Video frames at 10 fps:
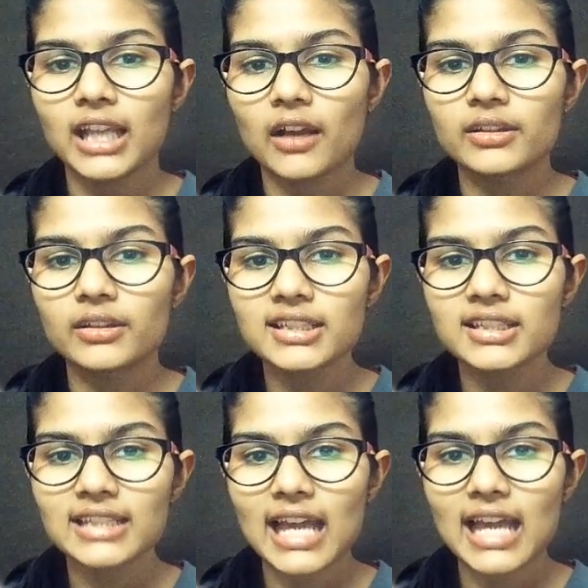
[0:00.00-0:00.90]
Now, this
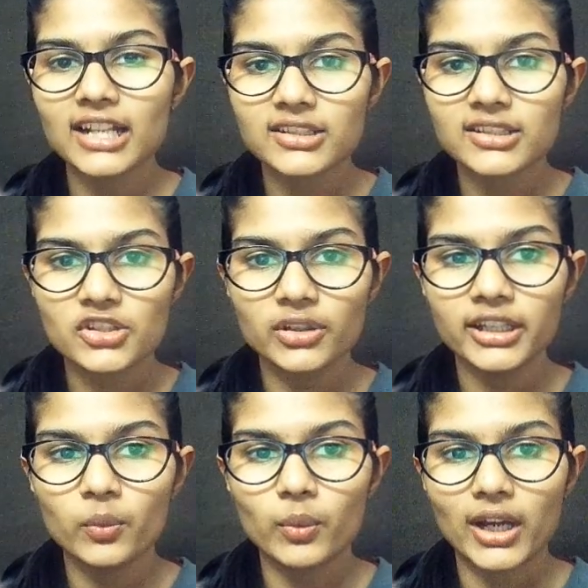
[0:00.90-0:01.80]
is
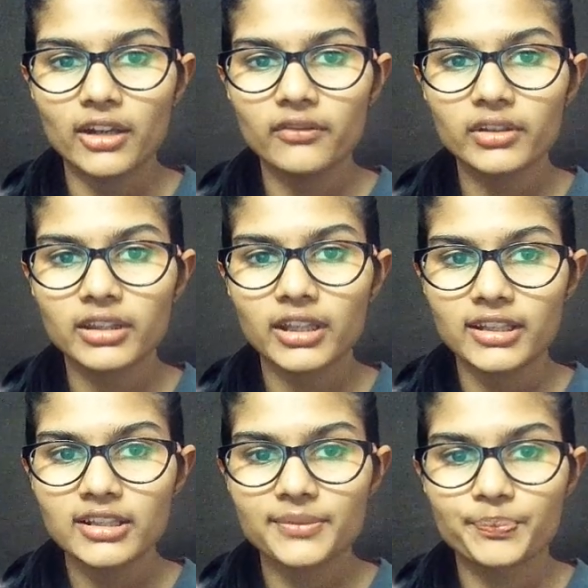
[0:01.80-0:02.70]
actually one of the
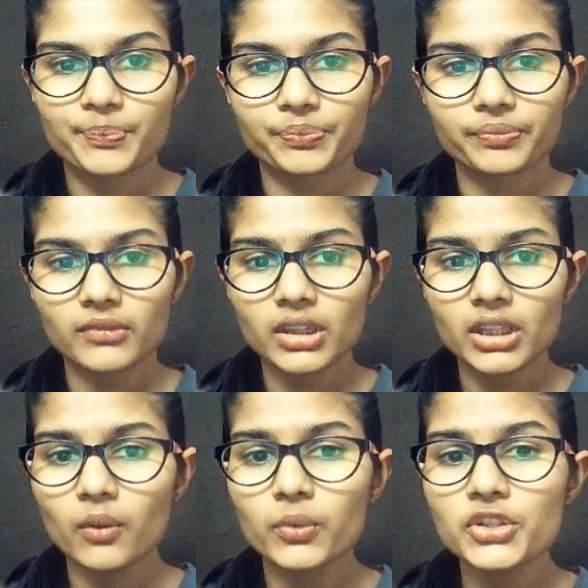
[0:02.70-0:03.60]
things
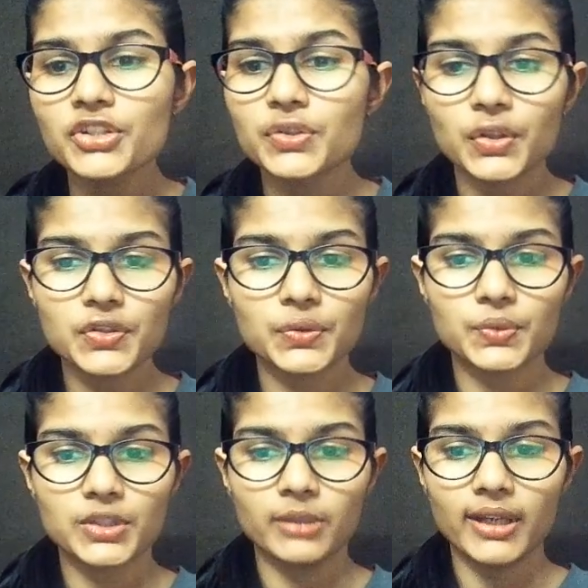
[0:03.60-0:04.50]
which is not
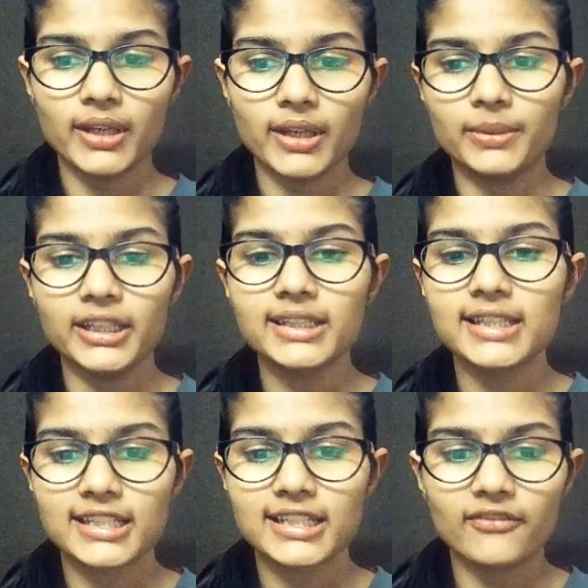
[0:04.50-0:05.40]
suiting my
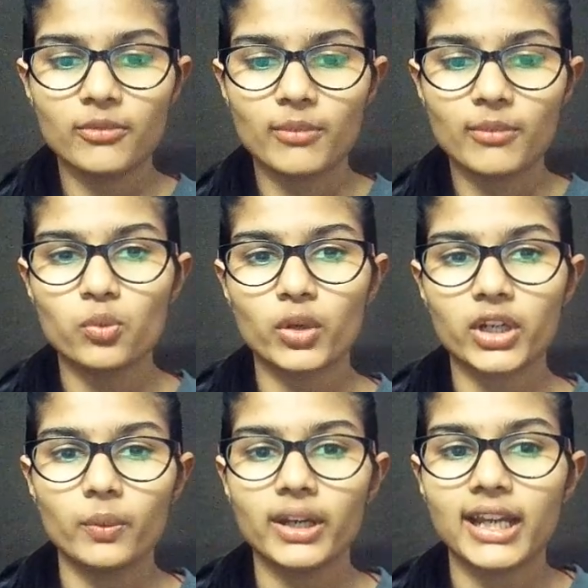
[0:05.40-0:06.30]
complete data format,
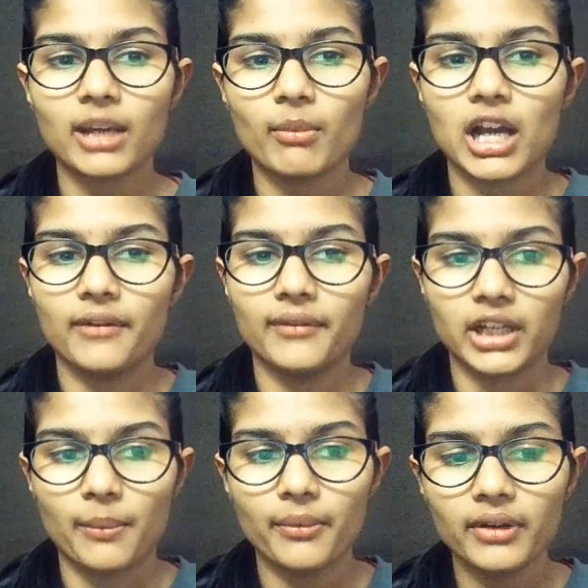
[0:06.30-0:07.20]
whatever I am
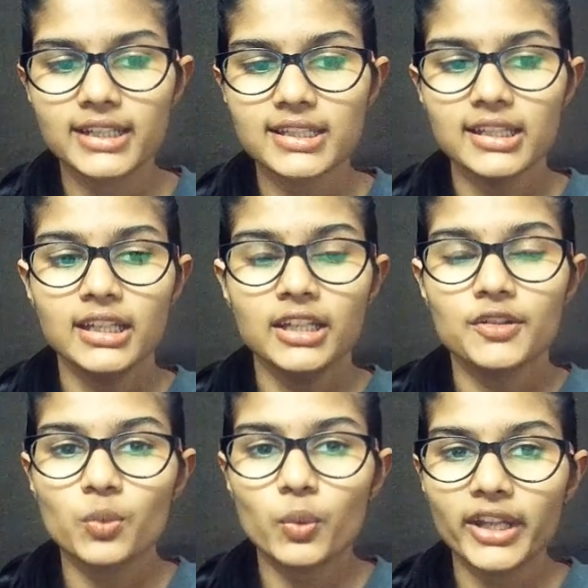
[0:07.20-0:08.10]
having up, right?
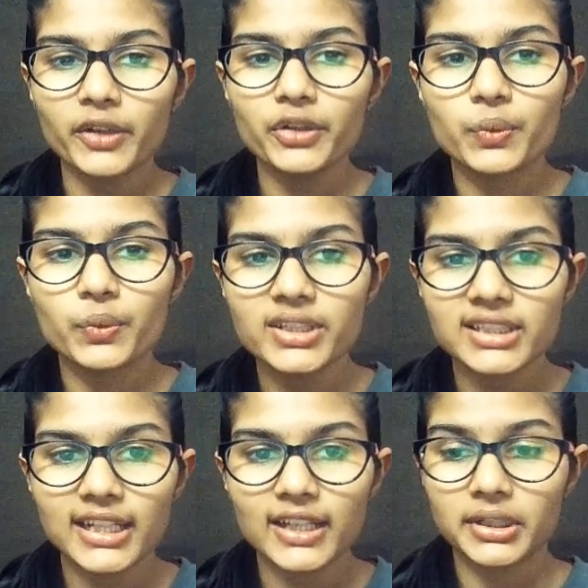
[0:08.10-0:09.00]
So what I could do
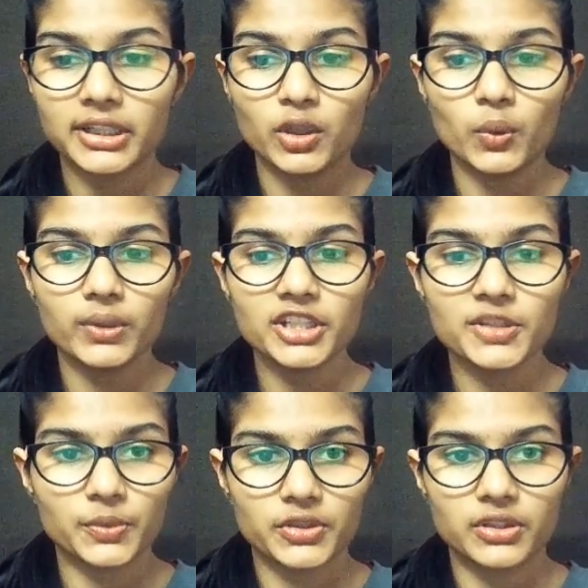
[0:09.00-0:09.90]
is that I could click over
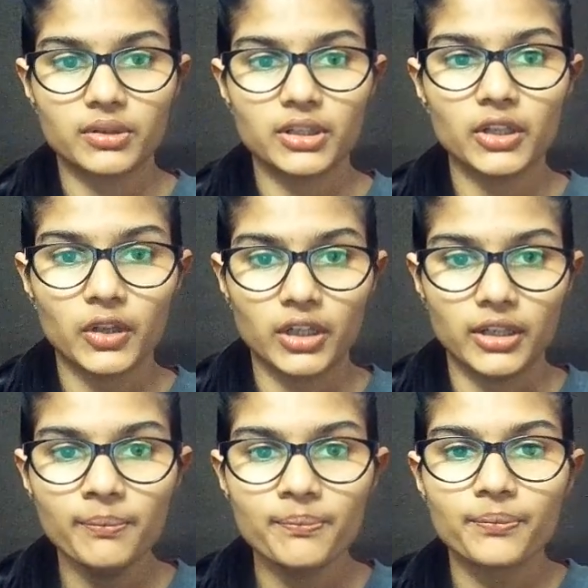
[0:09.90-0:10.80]
this particular
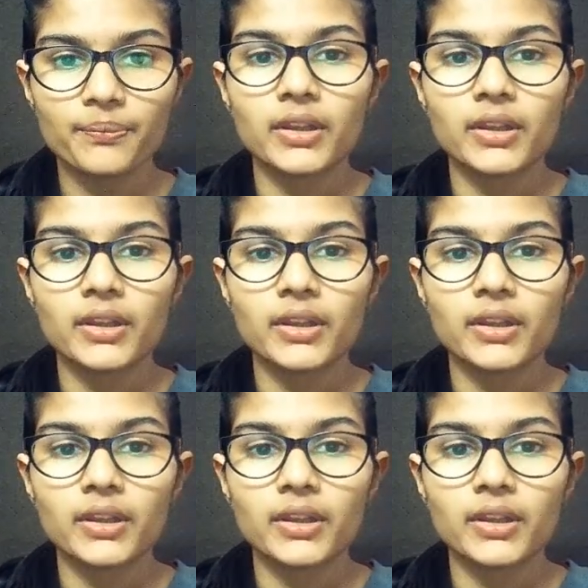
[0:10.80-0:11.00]
column,